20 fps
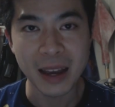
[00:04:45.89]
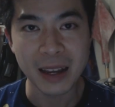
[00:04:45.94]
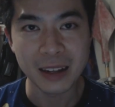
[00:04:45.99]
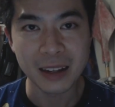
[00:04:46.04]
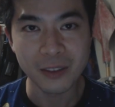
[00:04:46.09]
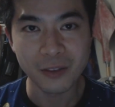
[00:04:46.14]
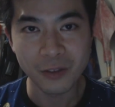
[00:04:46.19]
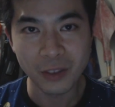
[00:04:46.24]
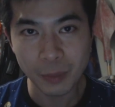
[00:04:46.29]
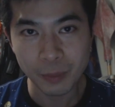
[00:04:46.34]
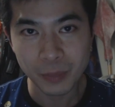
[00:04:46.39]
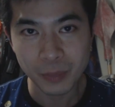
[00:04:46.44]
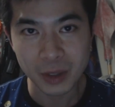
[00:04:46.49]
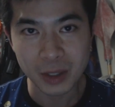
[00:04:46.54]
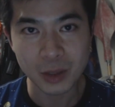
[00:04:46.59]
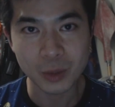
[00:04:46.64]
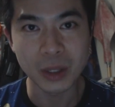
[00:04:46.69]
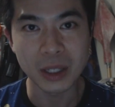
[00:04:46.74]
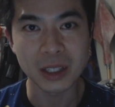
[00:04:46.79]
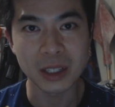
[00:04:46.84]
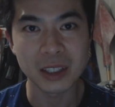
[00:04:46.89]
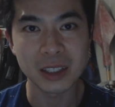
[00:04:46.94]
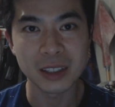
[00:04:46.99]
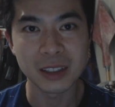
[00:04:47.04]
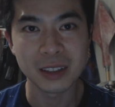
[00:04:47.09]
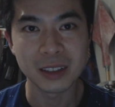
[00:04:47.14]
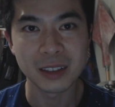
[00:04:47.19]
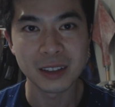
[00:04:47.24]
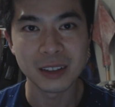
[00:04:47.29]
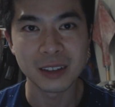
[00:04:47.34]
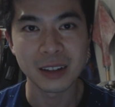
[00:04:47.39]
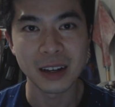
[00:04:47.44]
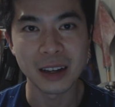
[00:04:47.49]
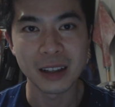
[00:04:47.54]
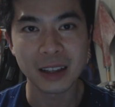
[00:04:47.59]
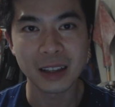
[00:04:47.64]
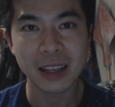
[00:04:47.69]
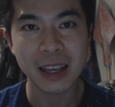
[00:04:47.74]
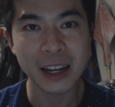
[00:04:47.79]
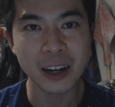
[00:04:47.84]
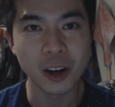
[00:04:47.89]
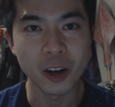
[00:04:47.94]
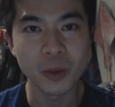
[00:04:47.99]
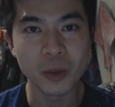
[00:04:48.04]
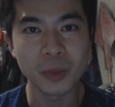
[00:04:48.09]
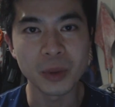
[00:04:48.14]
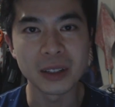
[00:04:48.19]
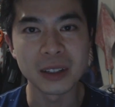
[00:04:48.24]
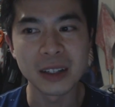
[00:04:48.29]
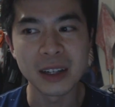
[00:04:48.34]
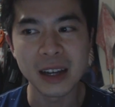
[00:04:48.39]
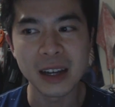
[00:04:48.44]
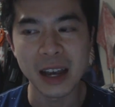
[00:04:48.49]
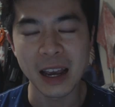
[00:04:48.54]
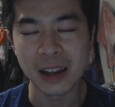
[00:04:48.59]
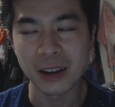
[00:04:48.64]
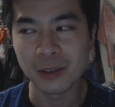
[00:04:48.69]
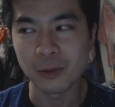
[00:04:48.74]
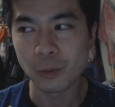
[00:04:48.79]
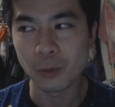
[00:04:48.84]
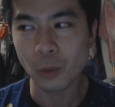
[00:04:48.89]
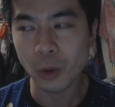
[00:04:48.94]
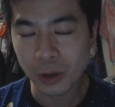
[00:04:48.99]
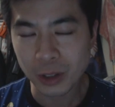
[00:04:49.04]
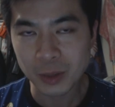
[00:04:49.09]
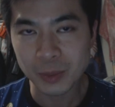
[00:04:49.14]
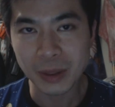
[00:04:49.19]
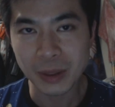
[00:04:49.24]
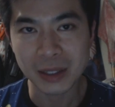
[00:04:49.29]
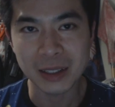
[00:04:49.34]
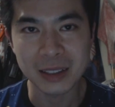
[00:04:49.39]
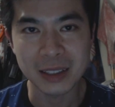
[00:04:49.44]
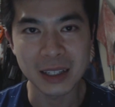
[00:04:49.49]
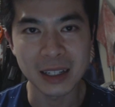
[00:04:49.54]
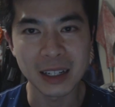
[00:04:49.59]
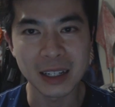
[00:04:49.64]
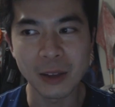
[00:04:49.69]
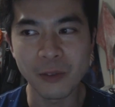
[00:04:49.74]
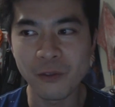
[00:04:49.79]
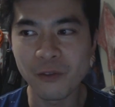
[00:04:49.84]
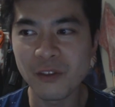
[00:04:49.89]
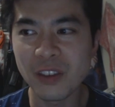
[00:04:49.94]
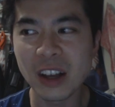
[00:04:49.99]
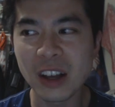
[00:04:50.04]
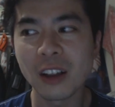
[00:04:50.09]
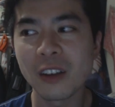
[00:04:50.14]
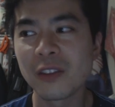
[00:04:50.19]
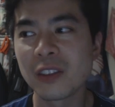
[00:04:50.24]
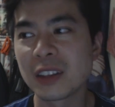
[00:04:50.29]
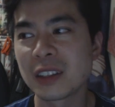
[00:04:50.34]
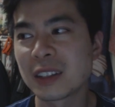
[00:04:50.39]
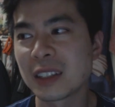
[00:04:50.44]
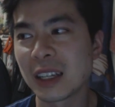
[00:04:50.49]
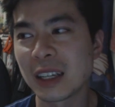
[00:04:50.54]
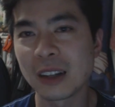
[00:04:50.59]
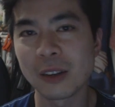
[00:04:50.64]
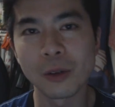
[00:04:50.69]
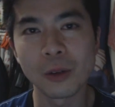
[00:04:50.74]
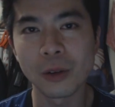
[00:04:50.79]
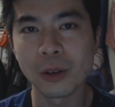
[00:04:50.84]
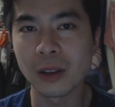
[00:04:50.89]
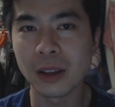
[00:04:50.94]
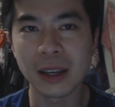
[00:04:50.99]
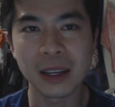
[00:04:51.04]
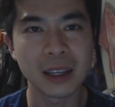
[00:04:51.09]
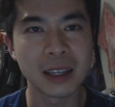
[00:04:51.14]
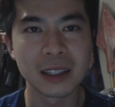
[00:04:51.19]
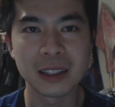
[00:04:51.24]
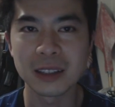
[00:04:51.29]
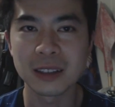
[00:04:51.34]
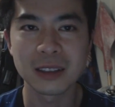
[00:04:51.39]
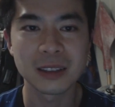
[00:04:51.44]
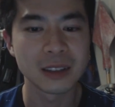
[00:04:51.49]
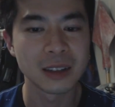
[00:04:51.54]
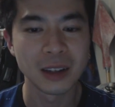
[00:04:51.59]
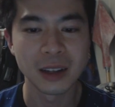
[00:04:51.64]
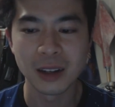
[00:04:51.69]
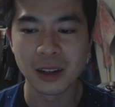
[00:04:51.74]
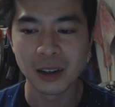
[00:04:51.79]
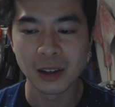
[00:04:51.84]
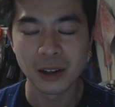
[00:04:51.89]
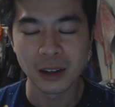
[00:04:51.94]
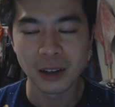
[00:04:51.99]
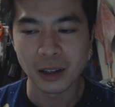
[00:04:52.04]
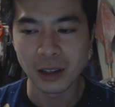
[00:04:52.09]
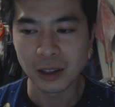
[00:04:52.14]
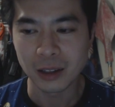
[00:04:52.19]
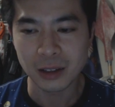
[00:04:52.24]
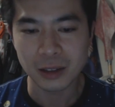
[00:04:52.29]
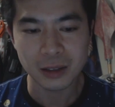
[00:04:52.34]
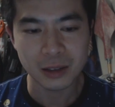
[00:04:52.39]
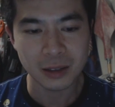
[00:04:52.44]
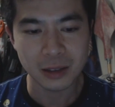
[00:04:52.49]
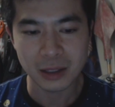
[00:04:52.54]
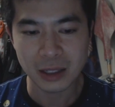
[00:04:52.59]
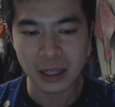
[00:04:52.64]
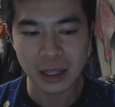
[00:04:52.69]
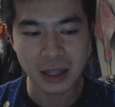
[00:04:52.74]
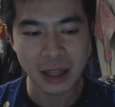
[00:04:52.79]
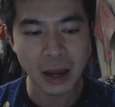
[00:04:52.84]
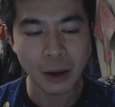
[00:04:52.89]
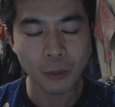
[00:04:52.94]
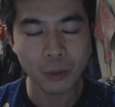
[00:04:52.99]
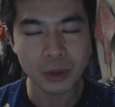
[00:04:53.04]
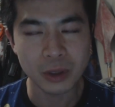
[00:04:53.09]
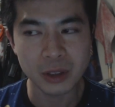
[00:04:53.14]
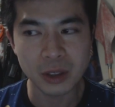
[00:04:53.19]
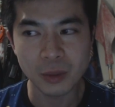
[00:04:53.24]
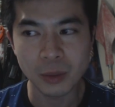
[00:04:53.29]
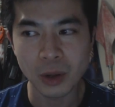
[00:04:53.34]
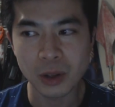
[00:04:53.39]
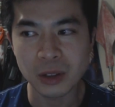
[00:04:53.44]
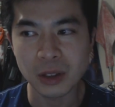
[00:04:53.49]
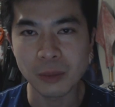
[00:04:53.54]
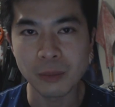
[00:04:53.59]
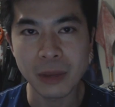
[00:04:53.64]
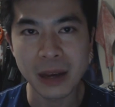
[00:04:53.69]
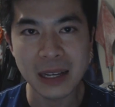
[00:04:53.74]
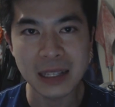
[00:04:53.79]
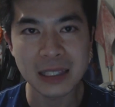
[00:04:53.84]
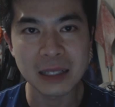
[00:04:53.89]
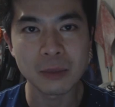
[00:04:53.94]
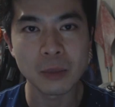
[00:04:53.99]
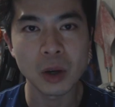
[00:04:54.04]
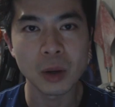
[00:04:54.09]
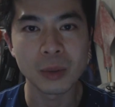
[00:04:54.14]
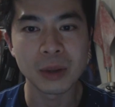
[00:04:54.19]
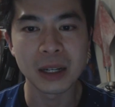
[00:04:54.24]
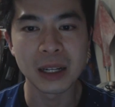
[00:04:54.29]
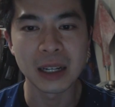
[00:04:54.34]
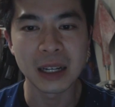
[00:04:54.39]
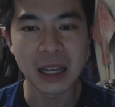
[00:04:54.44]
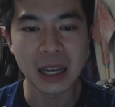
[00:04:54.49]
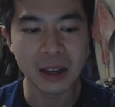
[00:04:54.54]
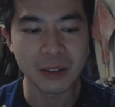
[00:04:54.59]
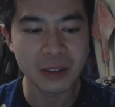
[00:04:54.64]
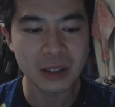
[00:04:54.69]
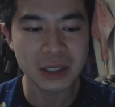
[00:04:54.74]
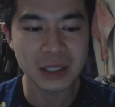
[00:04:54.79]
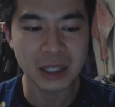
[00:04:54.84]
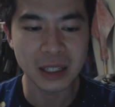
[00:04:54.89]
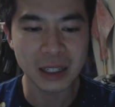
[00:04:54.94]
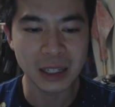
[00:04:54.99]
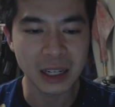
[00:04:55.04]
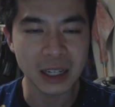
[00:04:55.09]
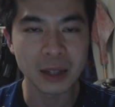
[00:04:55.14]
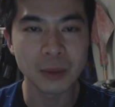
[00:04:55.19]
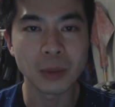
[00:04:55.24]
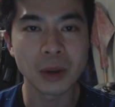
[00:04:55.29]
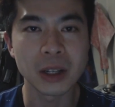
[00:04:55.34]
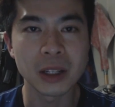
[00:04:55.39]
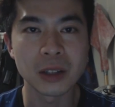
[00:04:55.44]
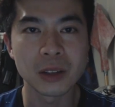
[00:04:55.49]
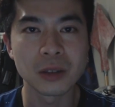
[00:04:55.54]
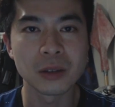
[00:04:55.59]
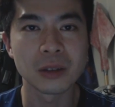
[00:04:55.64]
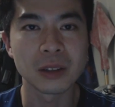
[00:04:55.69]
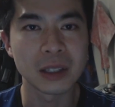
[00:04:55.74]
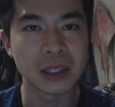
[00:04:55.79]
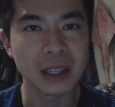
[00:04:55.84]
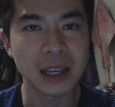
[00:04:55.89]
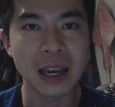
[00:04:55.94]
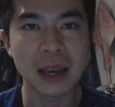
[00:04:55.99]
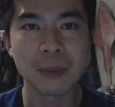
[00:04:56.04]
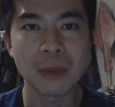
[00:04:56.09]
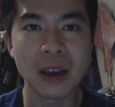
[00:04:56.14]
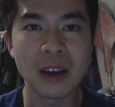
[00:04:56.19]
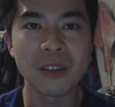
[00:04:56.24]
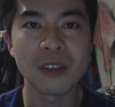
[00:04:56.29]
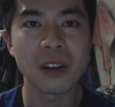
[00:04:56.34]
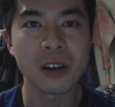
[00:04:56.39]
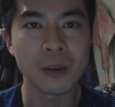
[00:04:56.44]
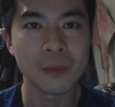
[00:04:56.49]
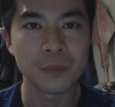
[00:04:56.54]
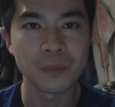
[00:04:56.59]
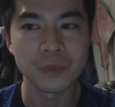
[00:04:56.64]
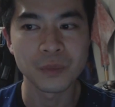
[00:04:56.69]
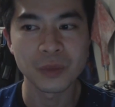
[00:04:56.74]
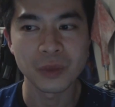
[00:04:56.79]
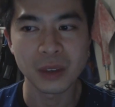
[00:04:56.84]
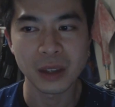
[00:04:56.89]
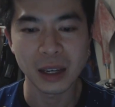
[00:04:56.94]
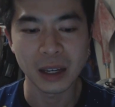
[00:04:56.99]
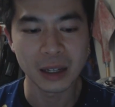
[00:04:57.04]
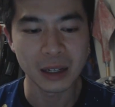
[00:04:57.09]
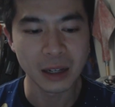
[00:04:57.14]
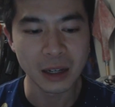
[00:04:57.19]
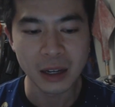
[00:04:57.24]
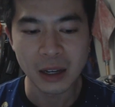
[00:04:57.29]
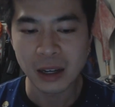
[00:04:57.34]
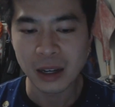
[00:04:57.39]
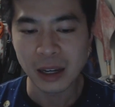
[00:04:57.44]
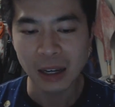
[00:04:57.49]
and it flipped the switch, and the gate opened. And Warren Spector said he fell off his seat, or like he just said that was the most amazing moment he'd ever seen anybody do in a game ever. And